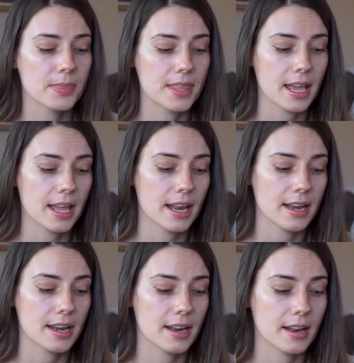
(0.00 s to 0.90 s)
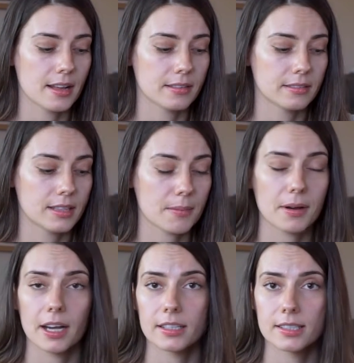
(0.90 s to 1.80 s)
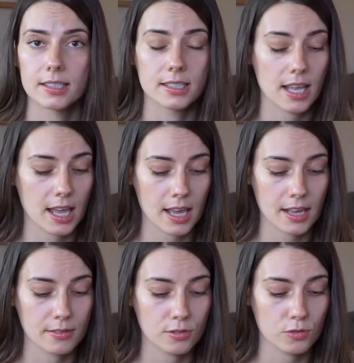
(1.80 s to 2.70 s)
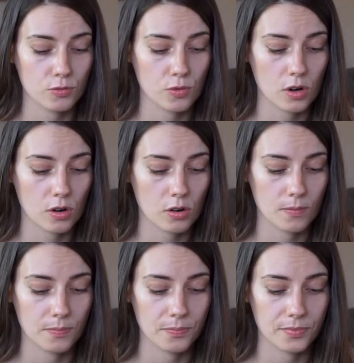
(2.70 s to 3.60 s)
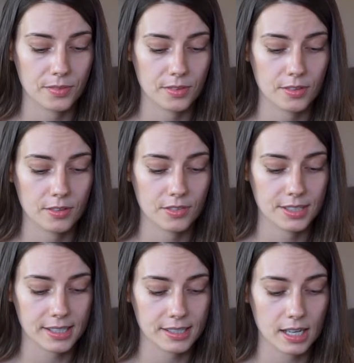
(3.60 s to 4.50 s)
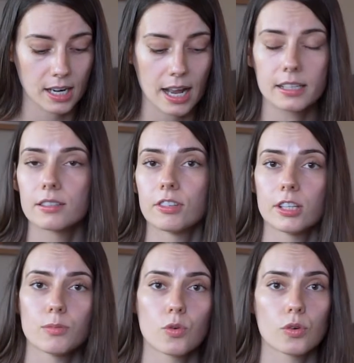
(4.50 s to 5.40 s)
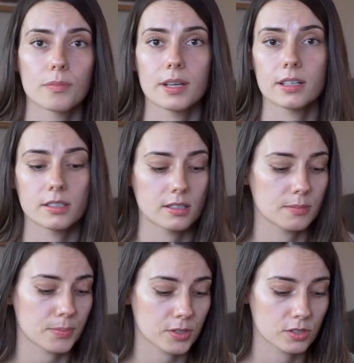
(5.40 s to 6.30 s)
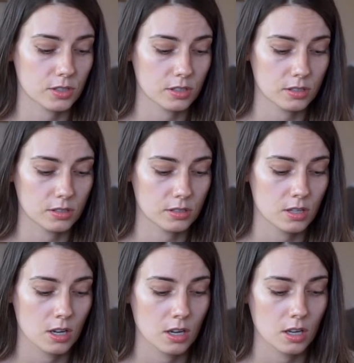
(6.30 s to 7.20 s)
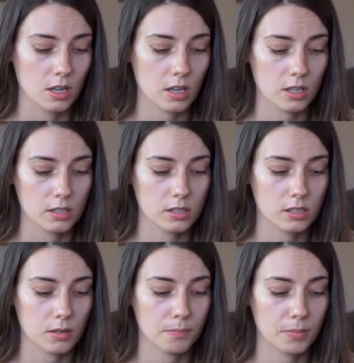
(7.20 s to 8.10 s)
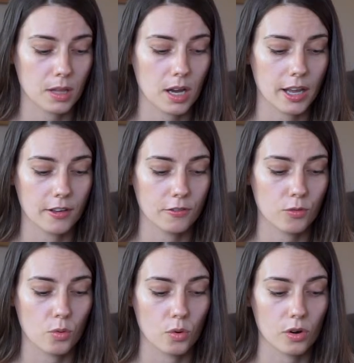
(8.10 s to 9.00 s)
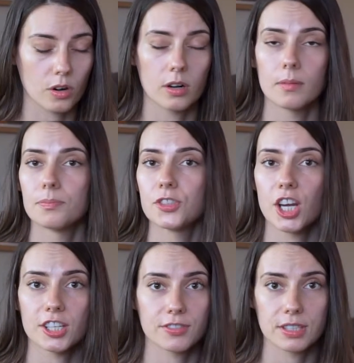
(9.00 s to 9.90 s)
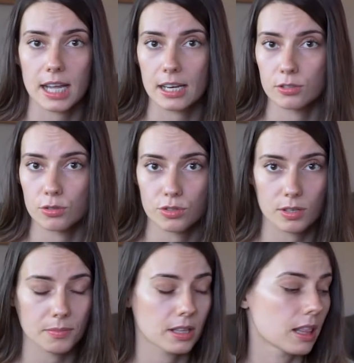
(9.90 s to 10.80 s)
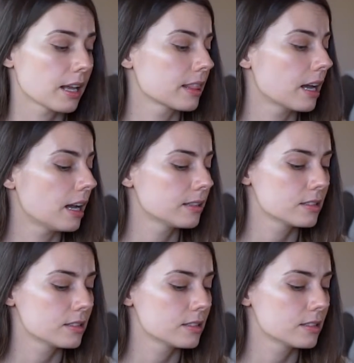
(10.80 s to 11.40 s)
then they might say, well, the visa is not active anymore because the person is applying for change of status or something like that.